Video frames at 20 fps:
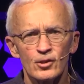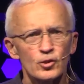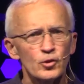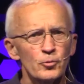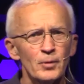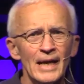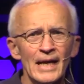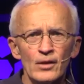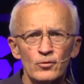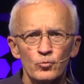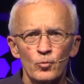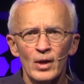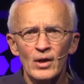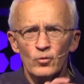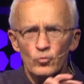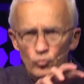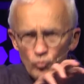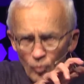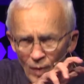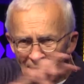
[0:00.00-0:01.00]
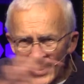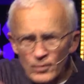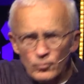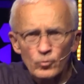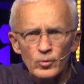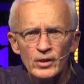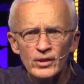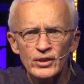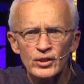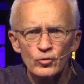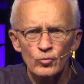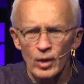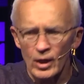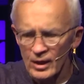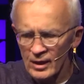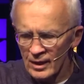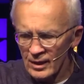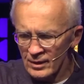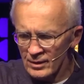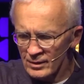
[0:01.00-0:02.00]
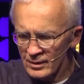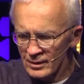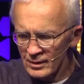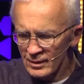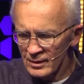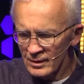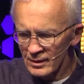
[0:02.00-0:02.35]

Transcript: Look around, right where you are.